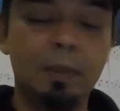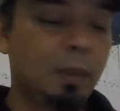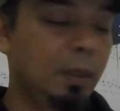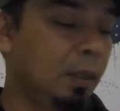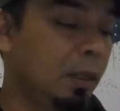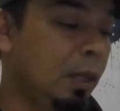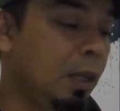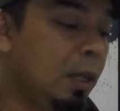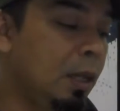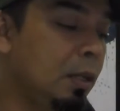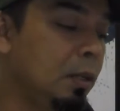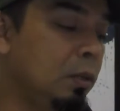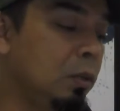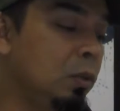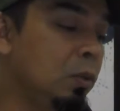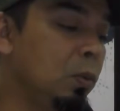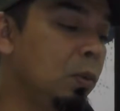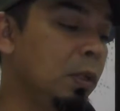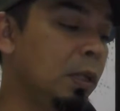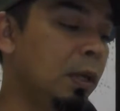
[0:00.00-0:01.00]
Then
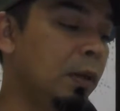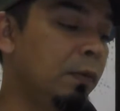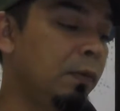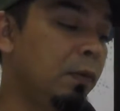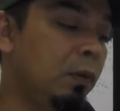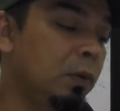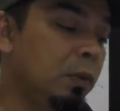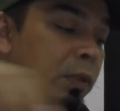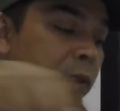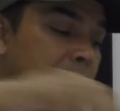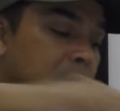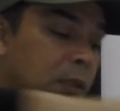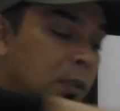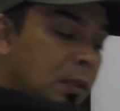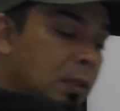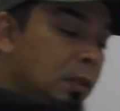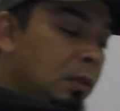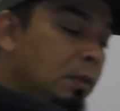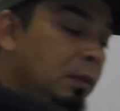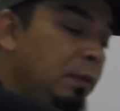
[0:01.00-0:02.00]
you will have all
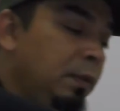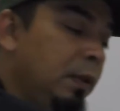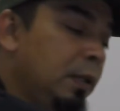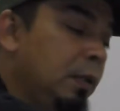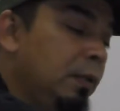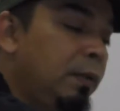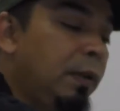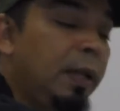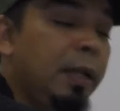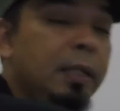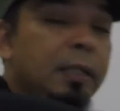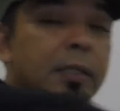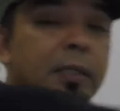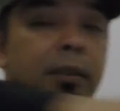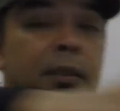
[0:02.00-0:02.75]
this fender flares.